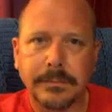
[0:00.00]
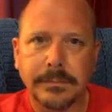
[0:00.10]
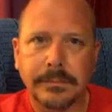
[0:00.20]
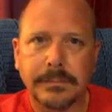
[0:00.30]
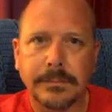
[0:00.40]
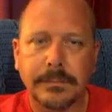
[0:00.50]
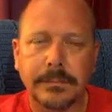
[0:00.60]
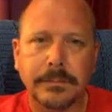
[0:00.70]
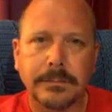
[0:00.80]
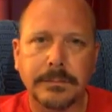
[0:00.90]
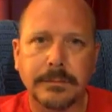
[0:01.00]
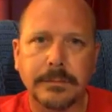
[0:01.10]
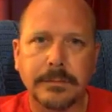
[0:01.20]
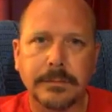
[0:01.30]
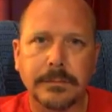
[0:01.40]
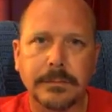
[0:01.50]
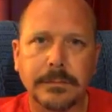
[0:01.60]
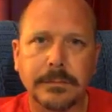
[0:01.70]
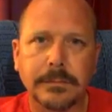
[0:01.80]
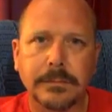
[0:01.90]

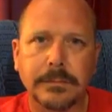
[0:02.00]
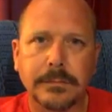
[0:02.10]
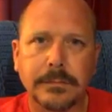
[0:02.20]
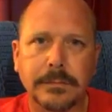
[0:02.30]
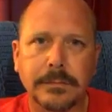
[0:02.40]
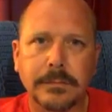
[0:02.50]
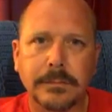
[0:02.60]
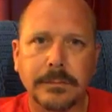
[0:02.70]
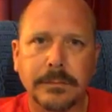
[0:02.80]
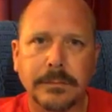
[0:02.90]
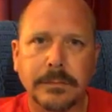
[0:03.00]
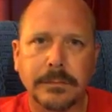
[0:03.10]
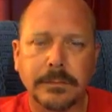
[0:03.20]
(not speaking)